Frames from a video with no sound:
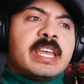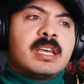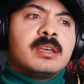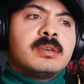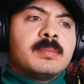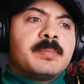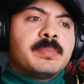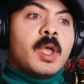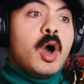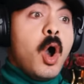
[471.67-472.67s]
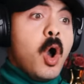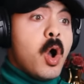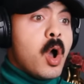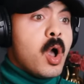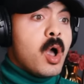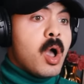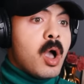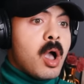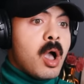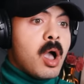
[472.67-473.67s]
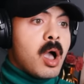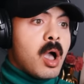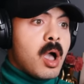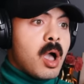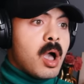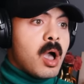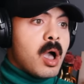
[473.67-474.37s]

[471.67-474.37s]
Did we wake you? Oh. What?